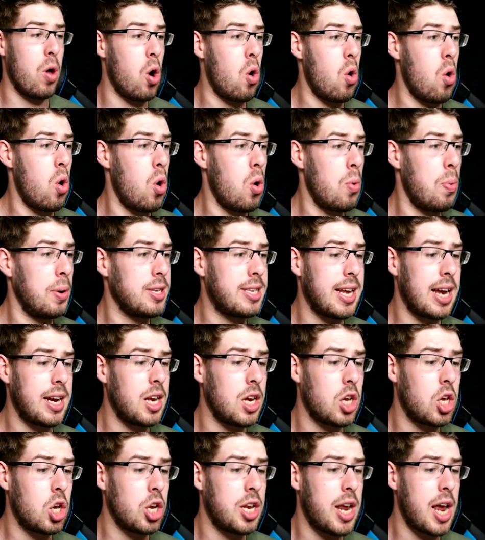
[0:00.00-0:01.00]
Oh, was
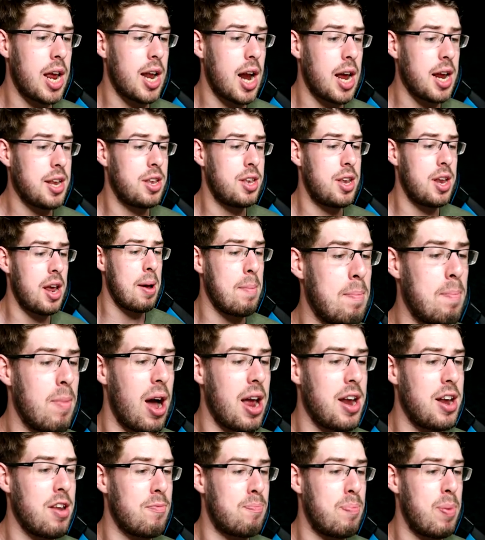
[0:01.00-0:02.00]
that a good hit? I, it
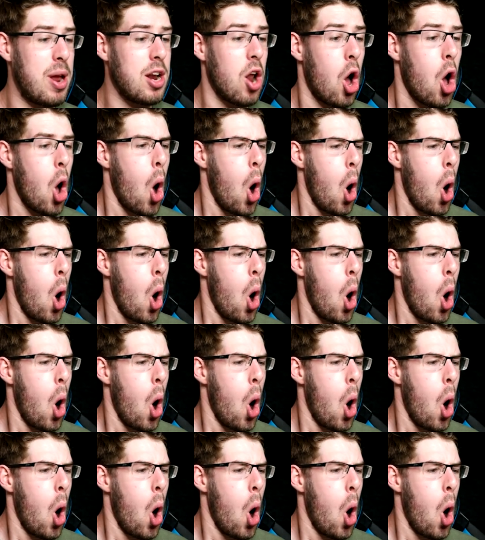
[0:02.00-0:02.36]
might have been...